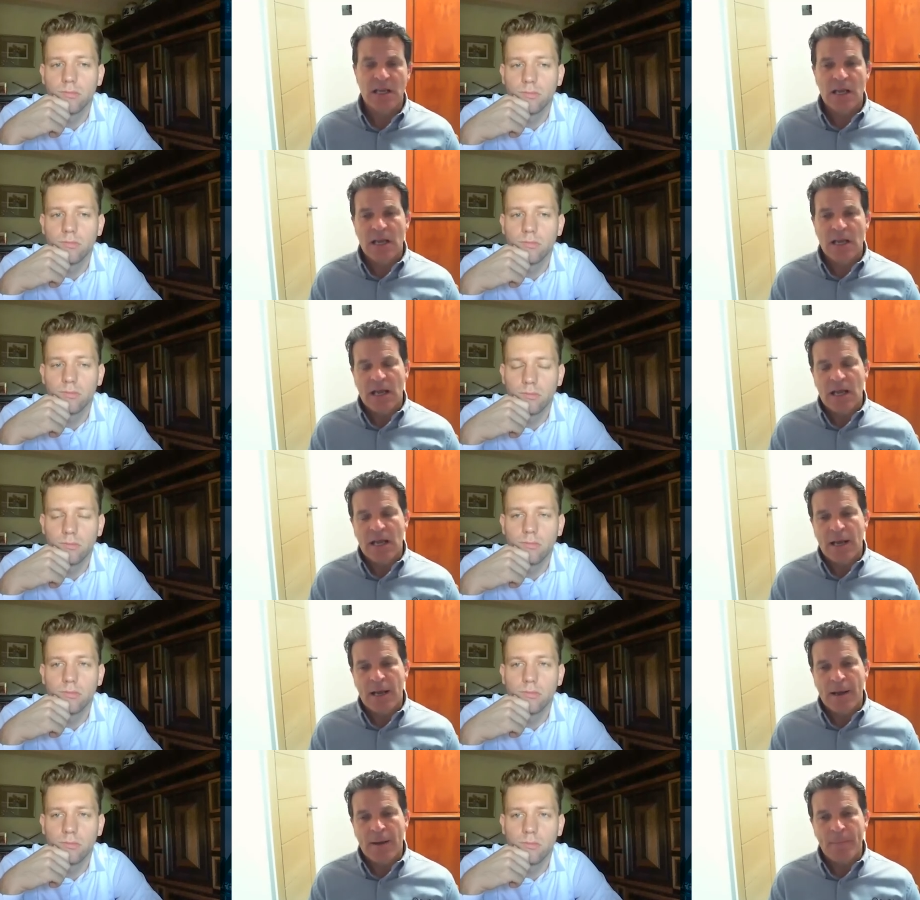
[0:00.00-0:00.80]
Speaker 1: Mm-hmm.
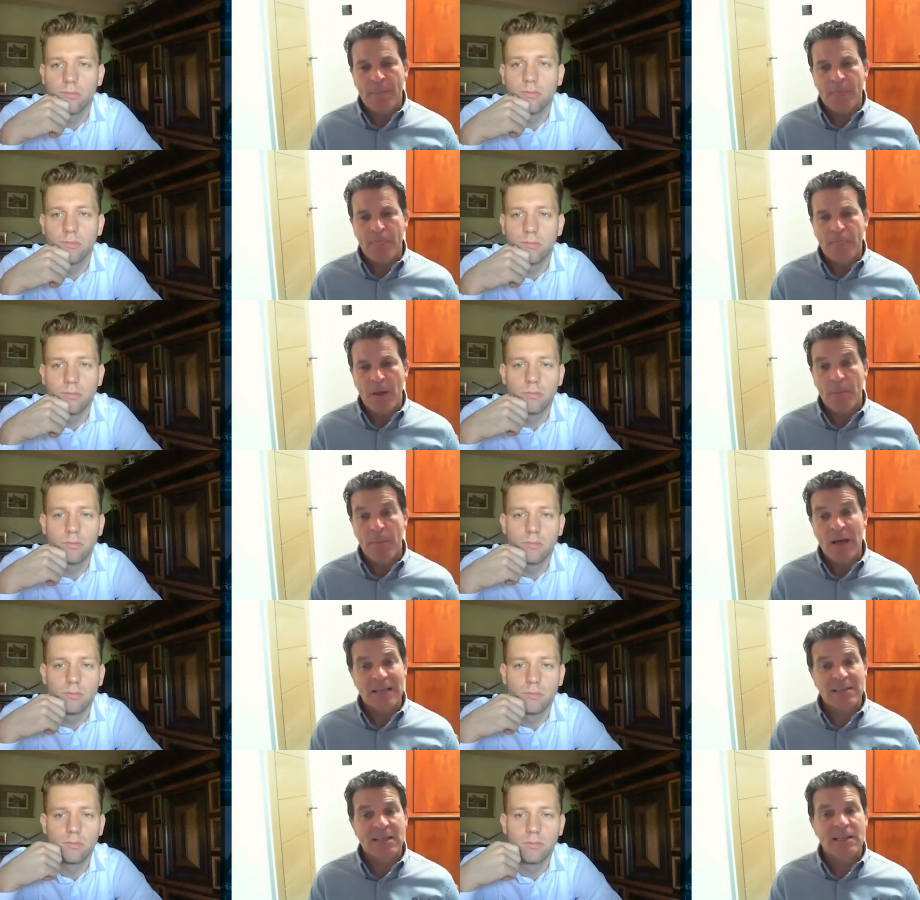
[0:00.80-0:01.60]
um,
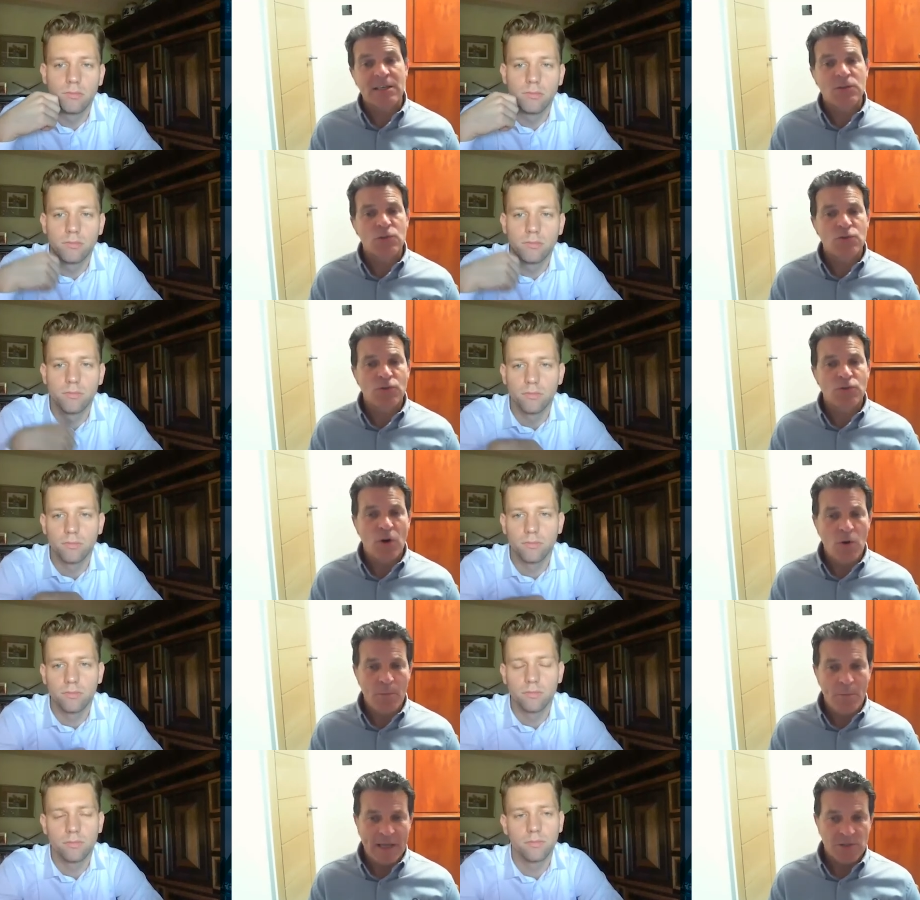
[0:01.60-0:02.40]
but as a control
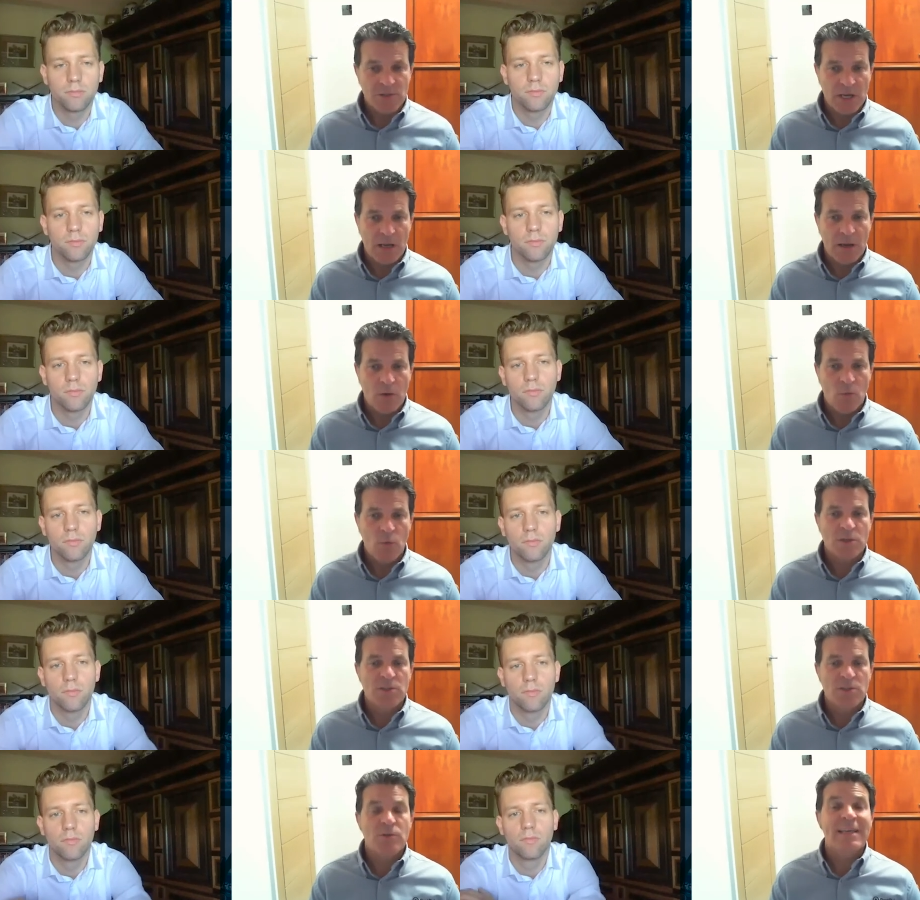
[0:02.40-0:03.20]
measure,
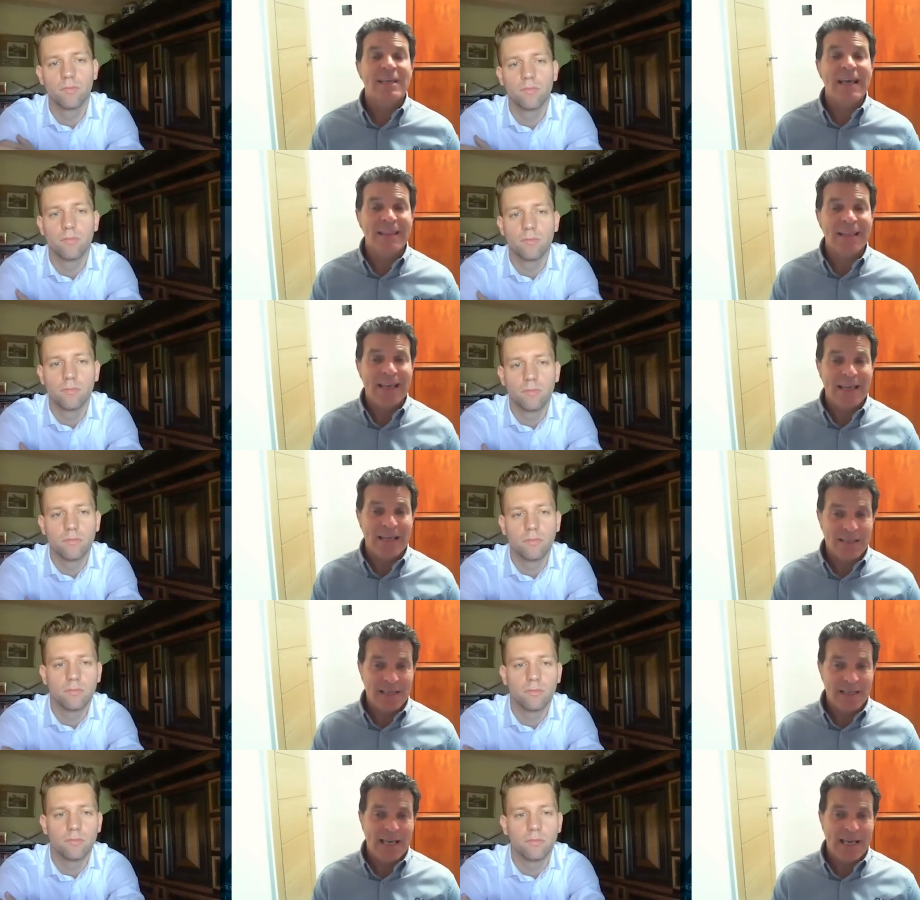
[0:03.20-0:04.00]
once you get that
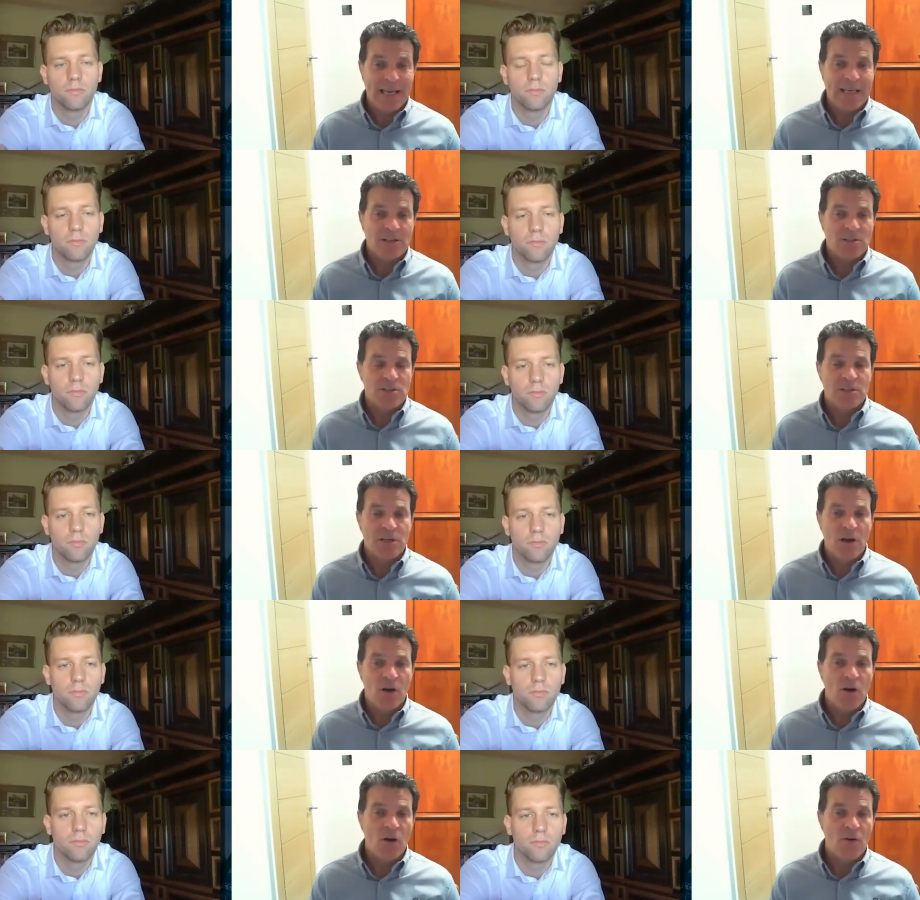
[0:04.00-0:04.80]
indication
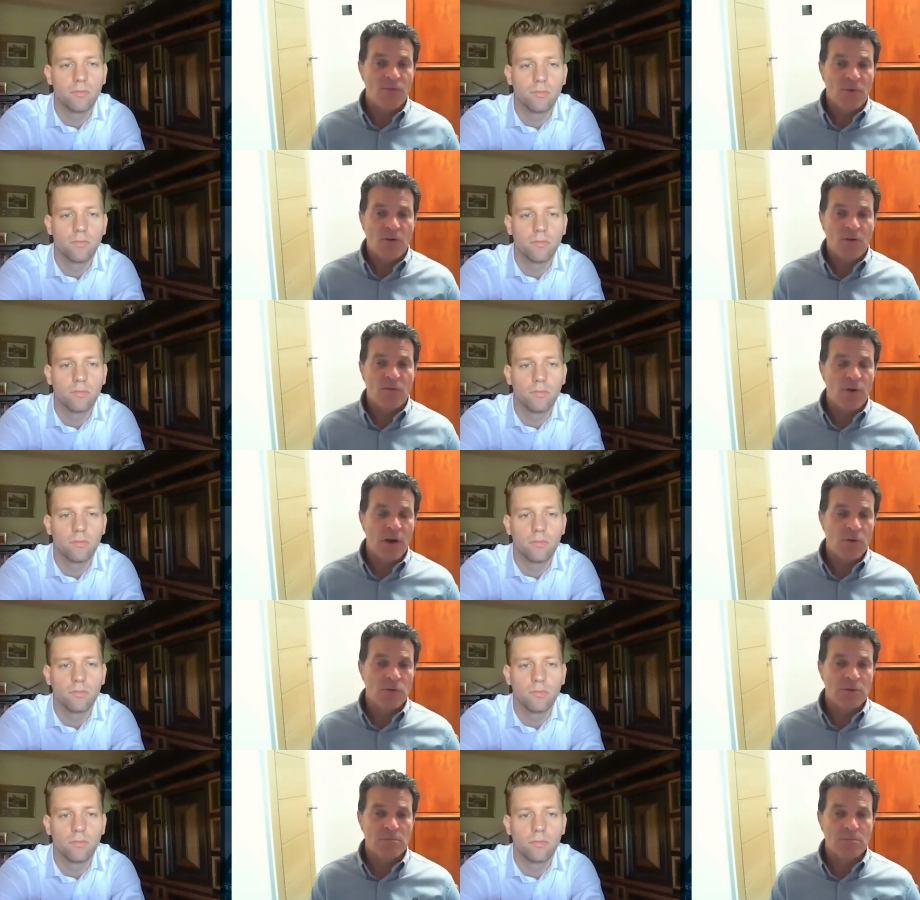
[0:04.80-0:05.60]
of, of
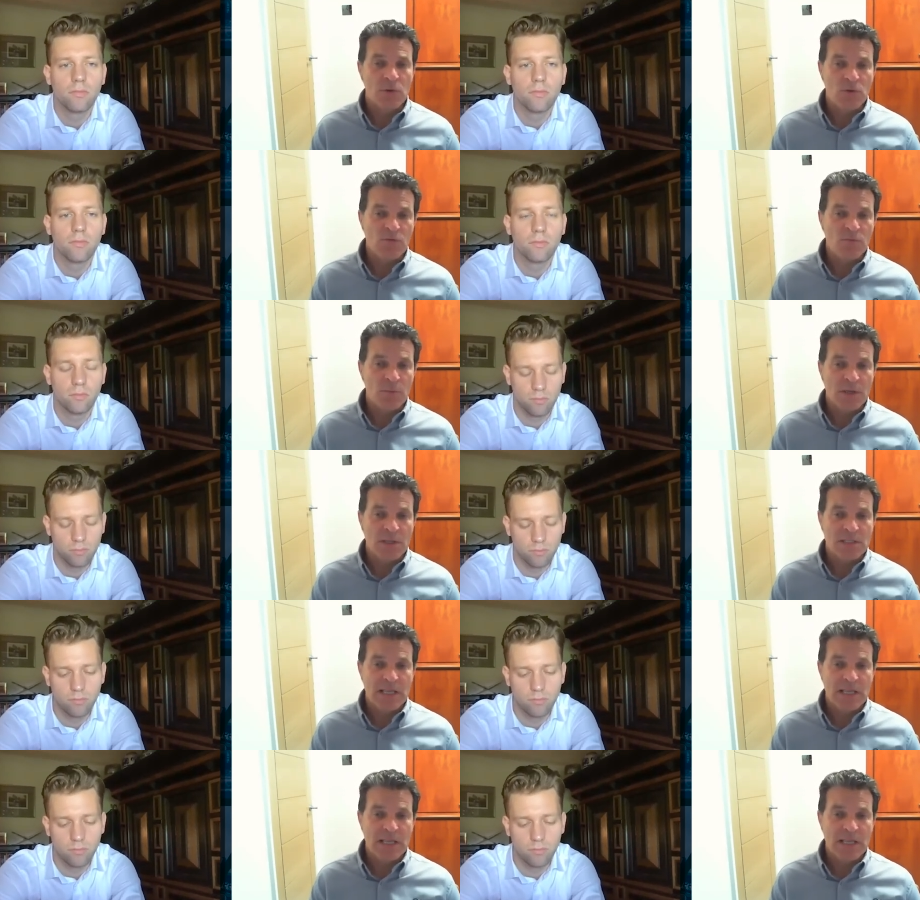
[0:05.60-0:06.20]
rodent movement,